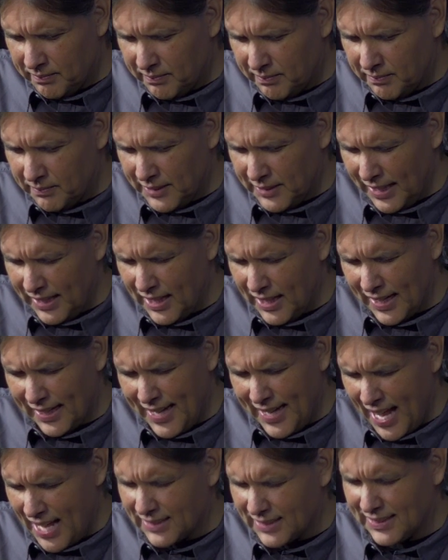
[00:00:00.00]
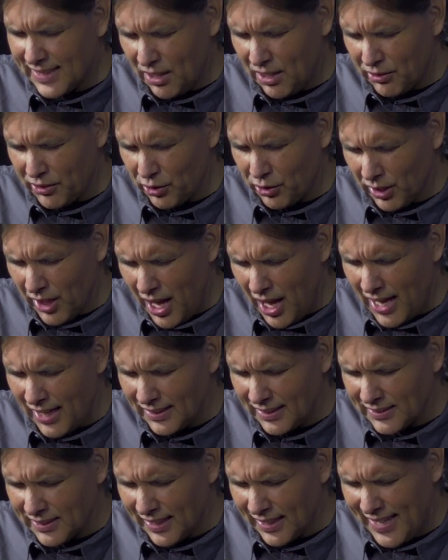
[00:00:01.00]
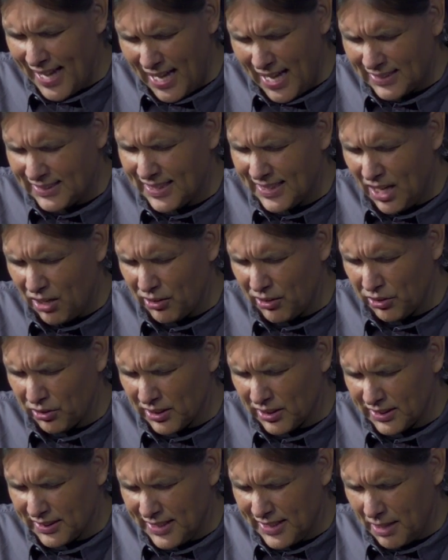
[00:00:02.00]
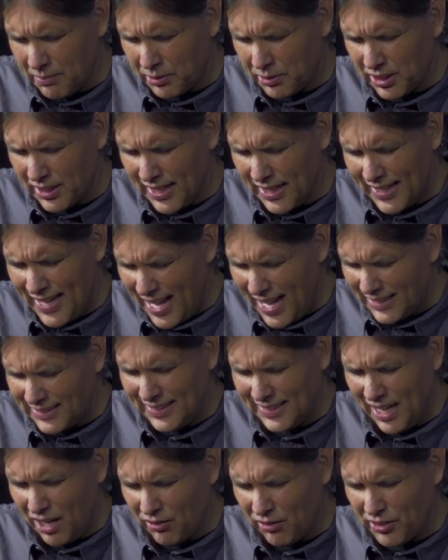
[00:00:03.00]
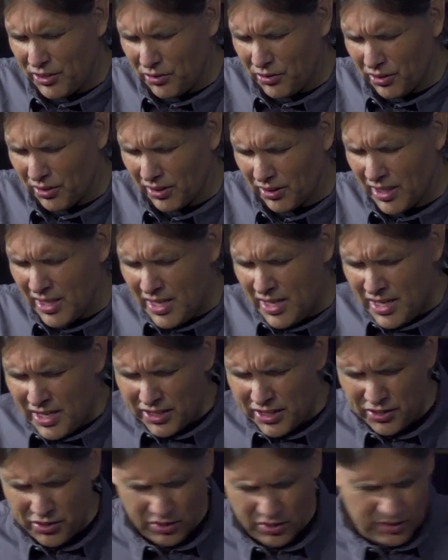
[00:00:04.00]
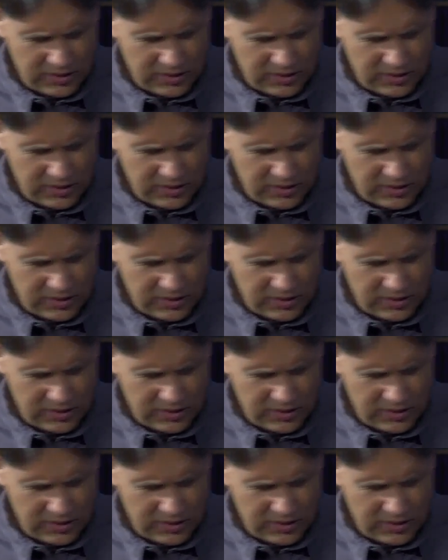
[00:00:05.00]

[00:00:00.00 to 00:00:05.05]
Satan, I cast out your lies. I cast out your deception. I cast out your, your,